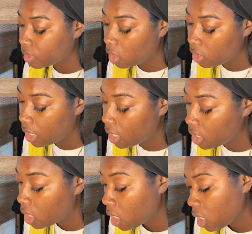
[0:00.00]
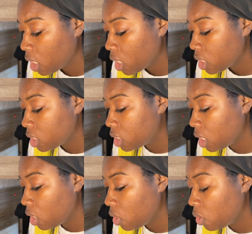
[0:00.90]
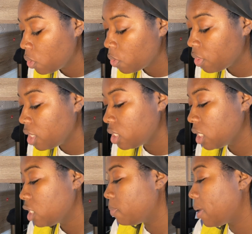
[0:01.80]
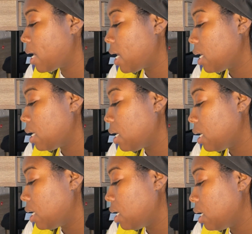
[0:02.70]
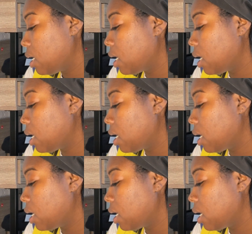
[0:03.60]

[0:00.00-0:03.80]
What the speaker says: On the end. So this is by